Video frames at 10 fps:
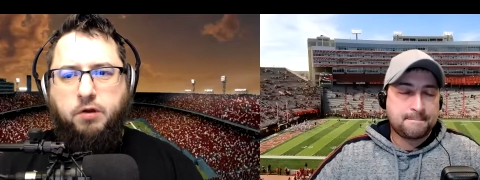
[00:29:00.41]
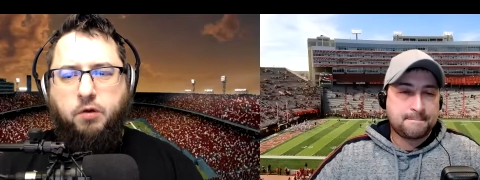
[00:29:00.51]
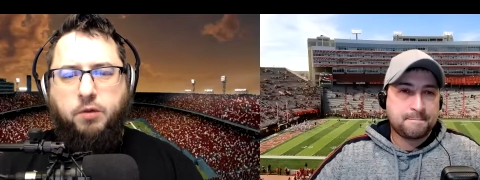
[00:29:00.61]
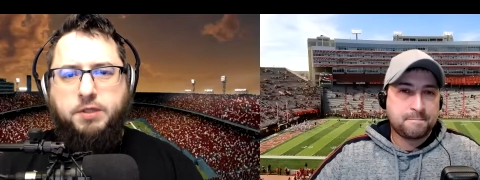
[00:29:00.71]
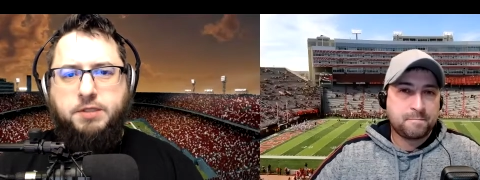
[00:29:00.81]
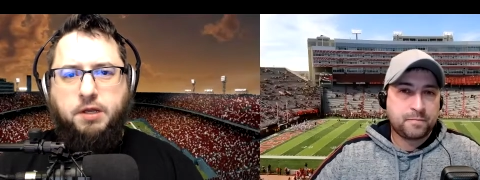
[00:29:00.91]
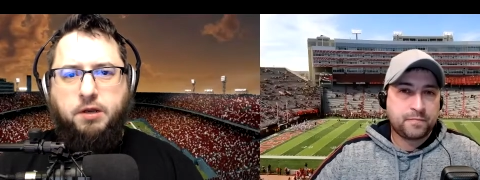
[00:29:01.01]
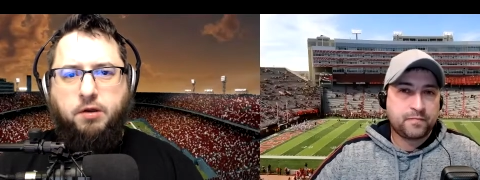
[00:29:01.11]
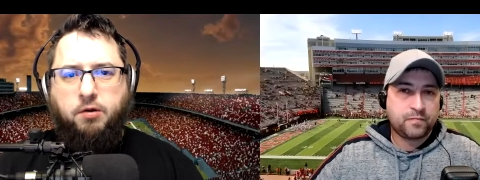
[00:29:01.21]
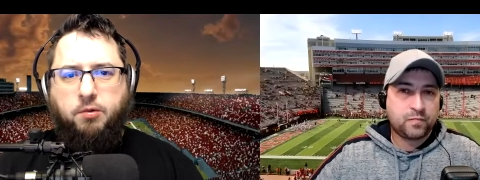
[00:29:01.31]
Speaker 1: when it's going to
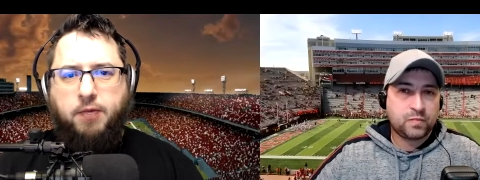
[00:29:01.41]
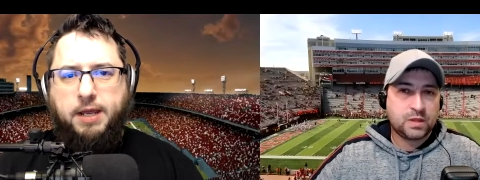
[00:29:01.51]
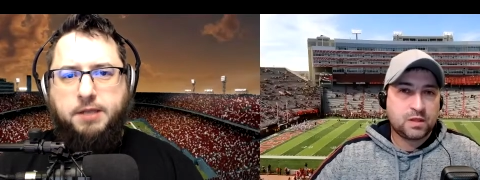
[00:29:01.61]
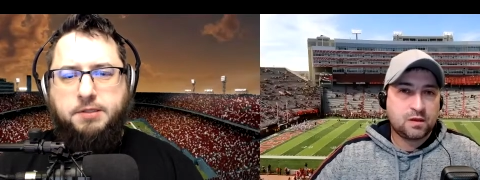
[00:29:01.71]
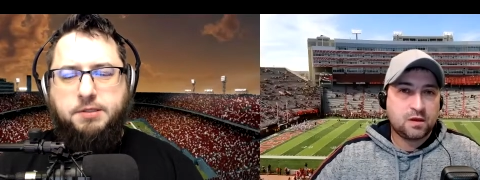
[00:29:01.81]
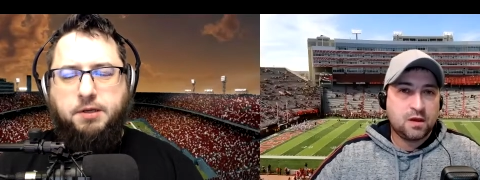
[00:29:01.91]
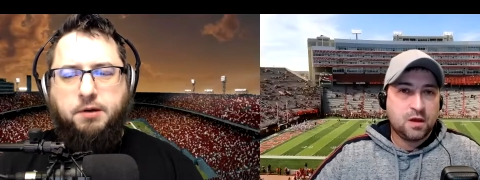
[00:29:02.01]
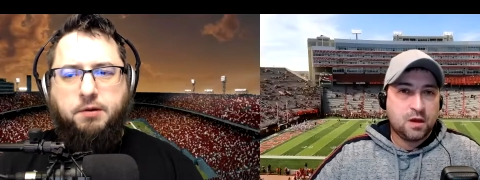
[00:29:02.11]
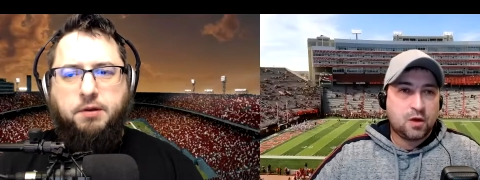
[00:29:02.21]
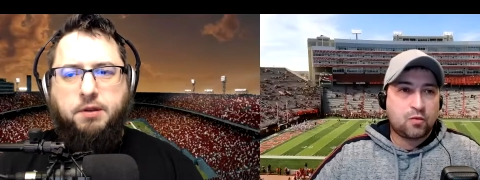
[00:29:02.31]
go away. So,
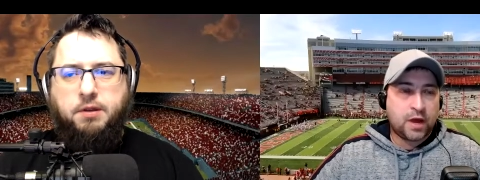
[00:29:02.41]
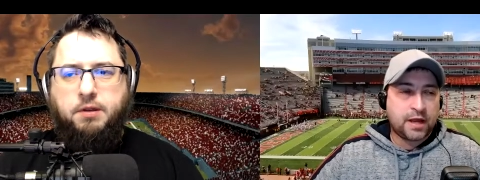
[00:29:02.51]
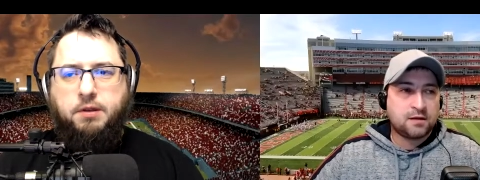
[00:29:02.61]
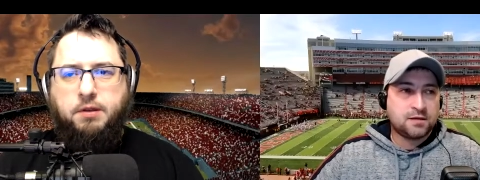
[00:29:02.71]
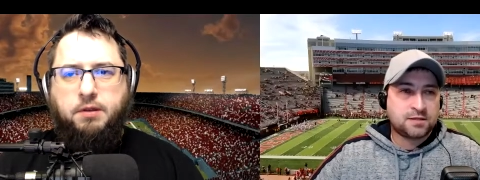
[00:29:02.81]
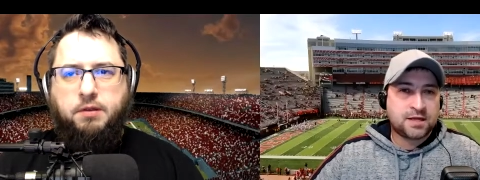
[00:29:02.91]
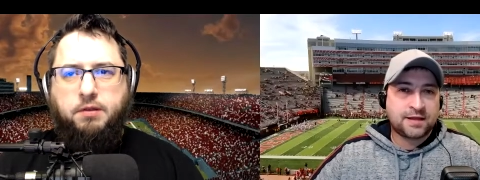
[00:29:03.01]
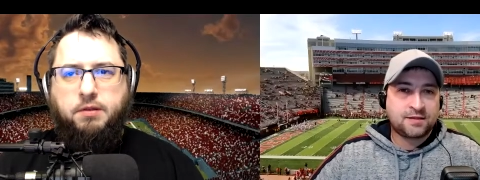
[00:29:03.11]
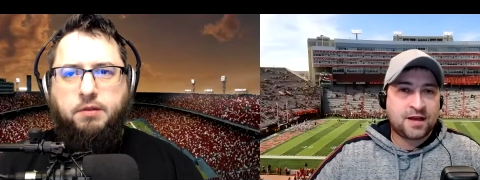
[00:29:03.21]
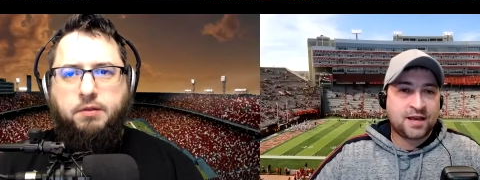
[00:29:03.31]
Speaker 2: right. It's kind
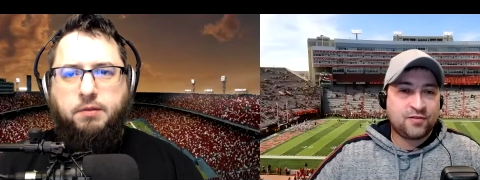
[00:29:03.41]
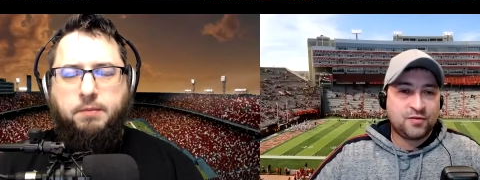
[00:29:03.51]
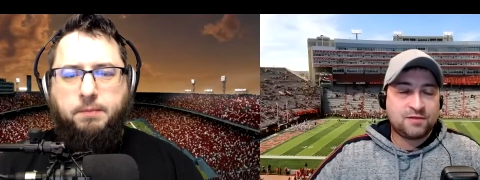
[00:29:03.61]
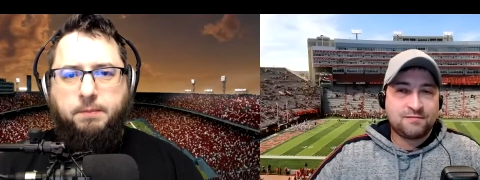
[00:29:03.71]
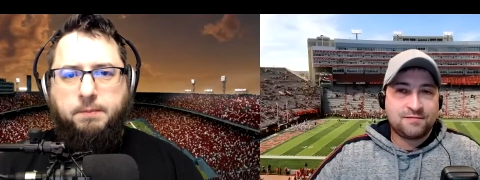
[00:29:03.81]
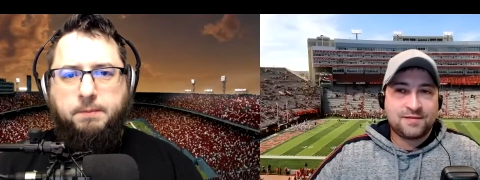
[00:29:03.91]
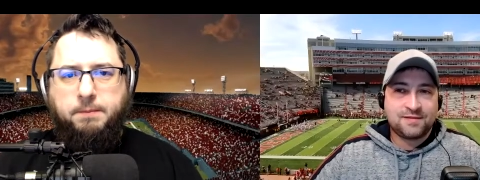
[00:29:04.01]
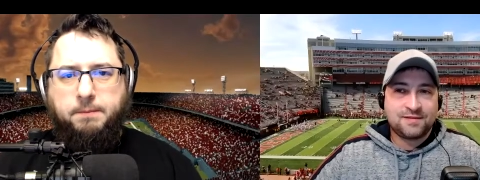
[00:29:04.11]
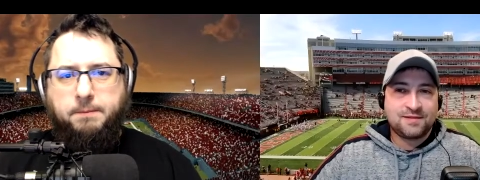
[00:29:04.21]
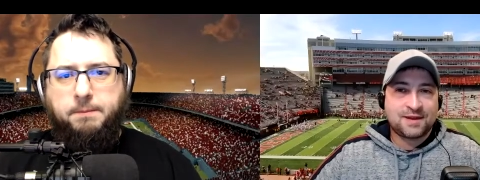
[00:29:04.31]
of like life. You,
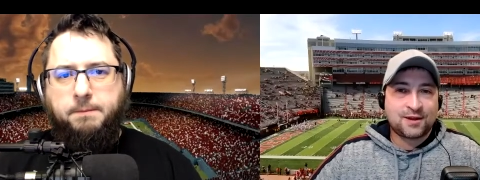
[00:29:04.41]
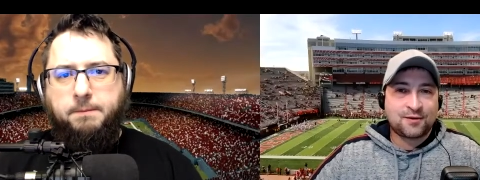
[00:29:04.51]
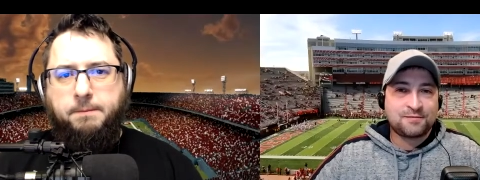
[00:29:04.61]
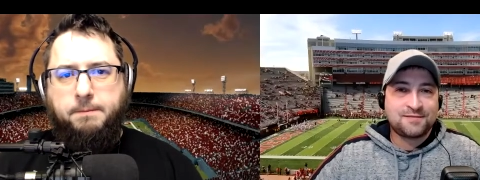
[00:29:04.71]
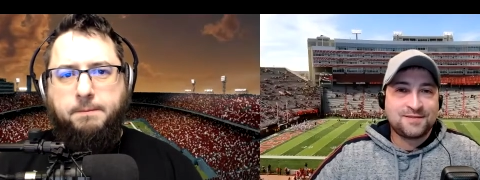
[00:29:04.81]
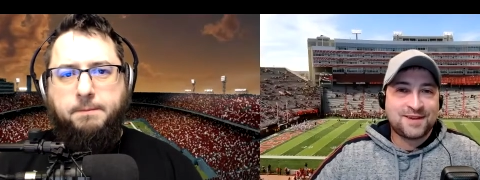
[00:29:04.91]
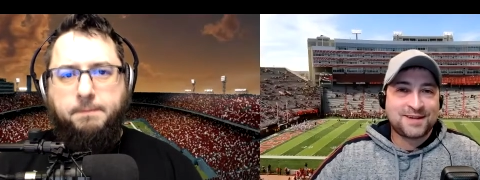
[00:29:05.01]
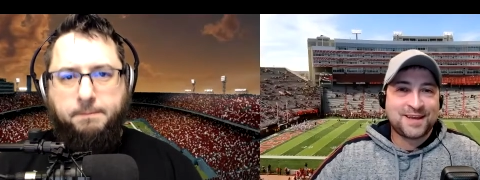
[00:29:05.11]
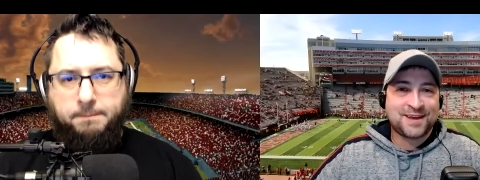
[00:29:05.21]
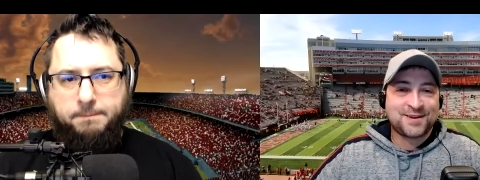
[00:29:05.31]
you know,
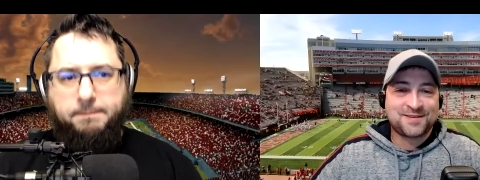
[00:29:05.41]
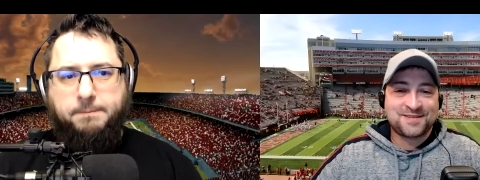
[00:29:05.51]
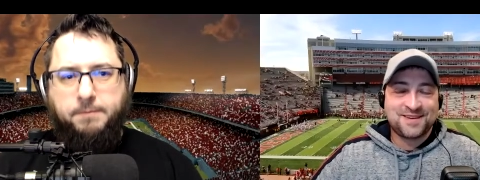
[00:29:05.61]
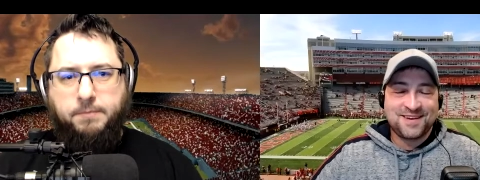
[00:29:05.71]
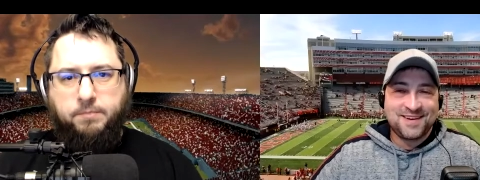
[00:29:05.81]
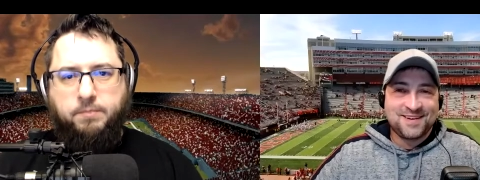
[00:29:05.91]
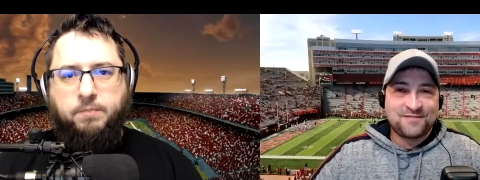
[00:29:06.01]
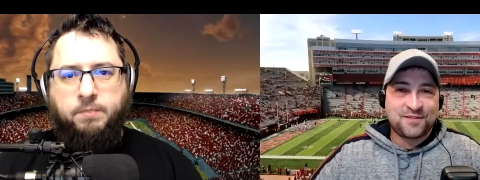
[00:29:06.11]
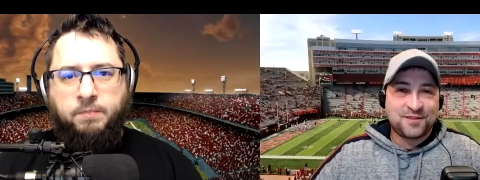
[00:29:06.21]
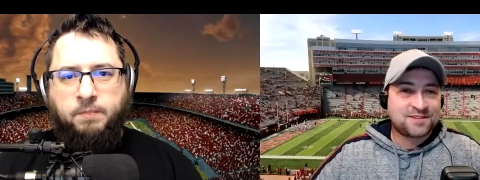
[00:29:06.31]
not to get
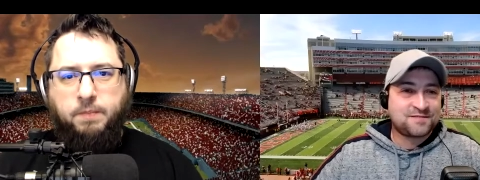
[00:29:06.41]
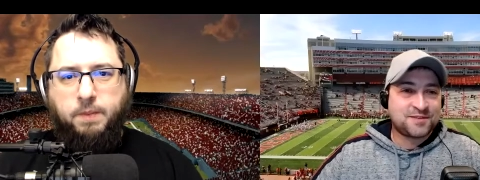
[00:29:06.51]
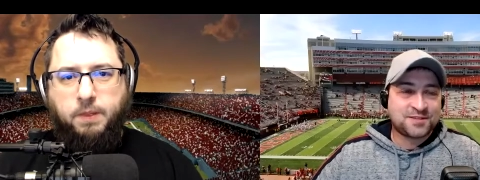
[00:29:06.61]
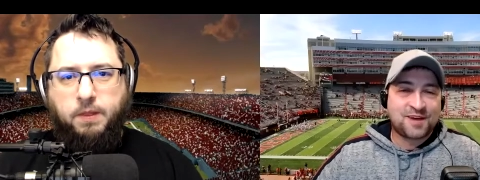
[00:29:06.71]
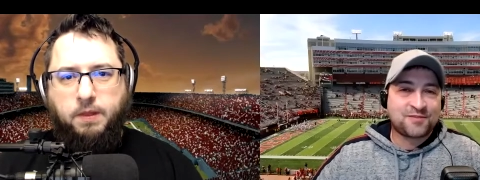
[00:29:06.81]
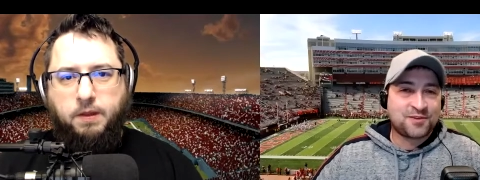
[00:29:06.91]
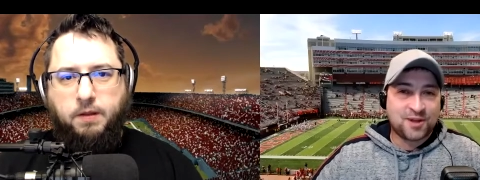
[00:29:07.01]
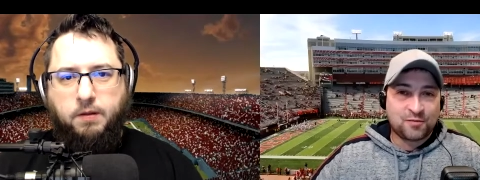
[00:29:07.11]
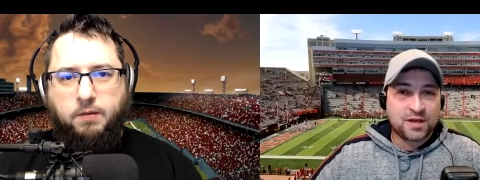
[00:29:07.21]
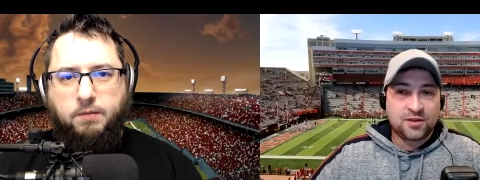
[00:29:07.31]
philosophical
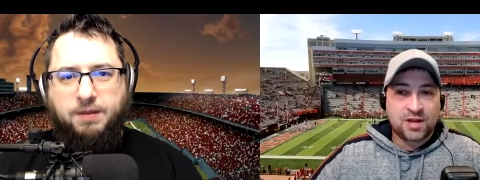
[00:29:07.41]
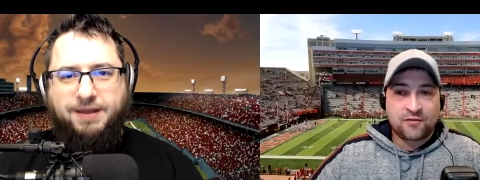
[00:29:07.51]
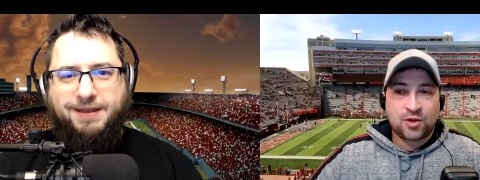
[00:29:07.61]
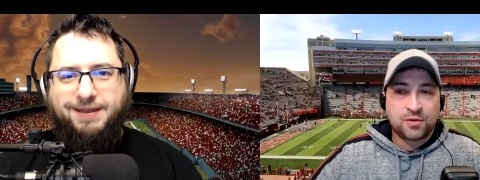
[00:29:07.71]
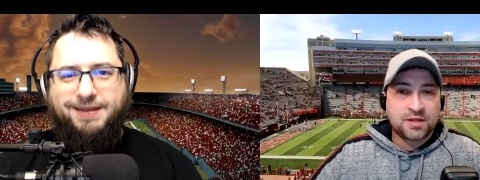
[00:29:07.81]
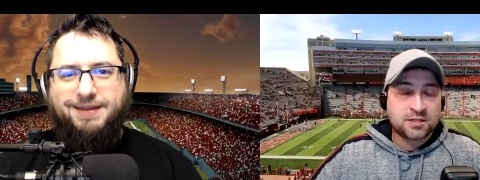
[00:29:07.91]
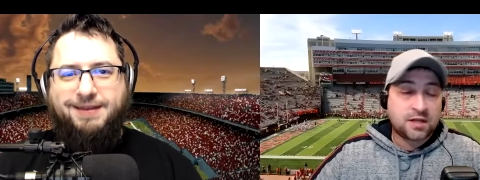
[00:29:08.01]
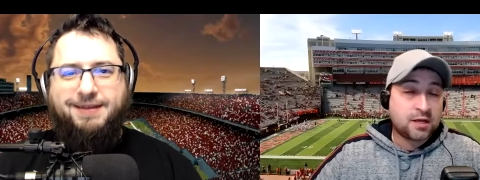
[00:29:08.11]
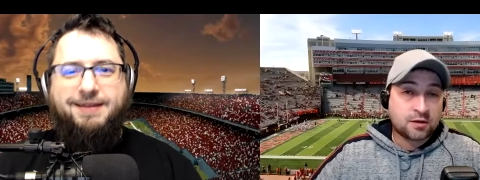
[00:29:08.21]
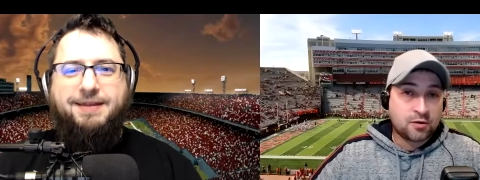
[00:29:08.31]
here, but you never know when things will end or